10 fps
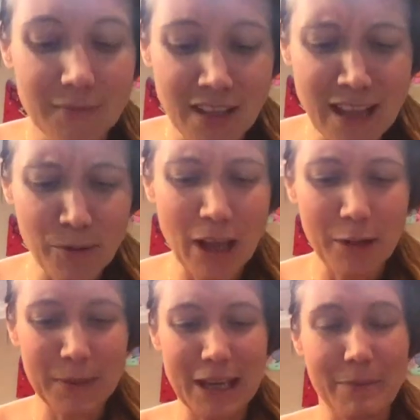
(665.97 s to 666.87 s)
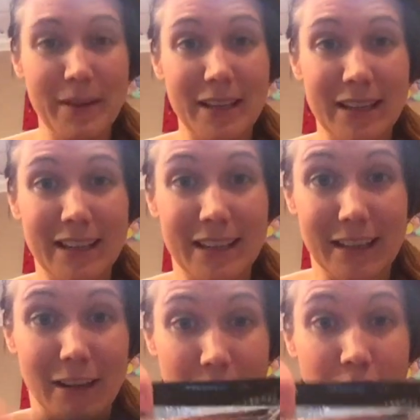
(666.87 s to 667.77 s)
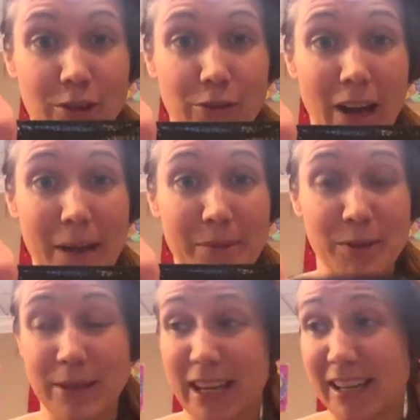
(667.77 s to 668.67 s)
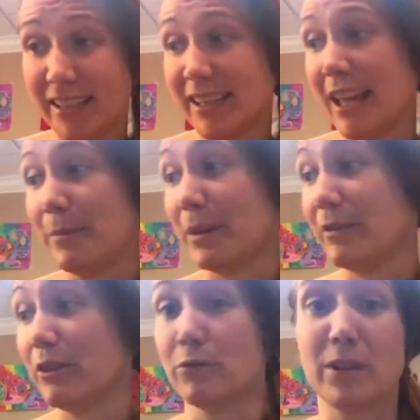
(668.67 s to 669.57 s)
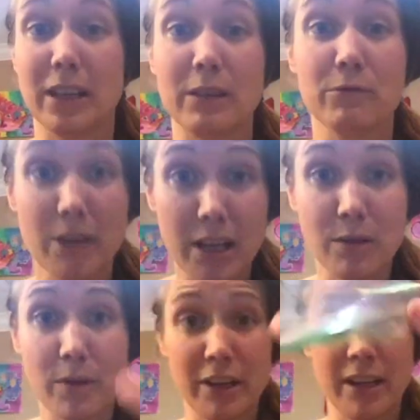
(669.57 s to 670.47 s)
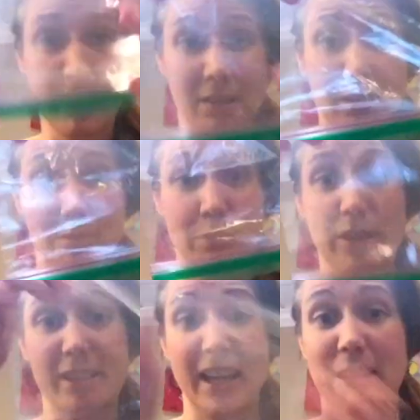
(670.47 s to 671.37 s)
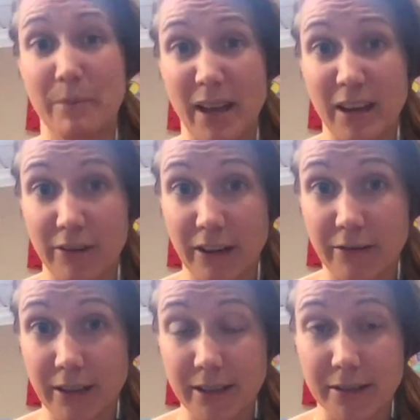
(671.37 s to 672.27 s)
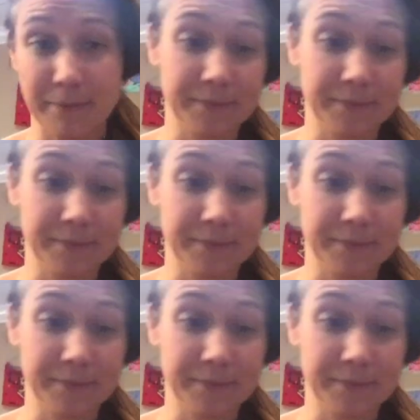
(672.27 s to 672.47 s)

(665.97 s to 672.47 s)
that will help keep it under wraps so it can't escape. And if you're really, really worried, put a second bag around it.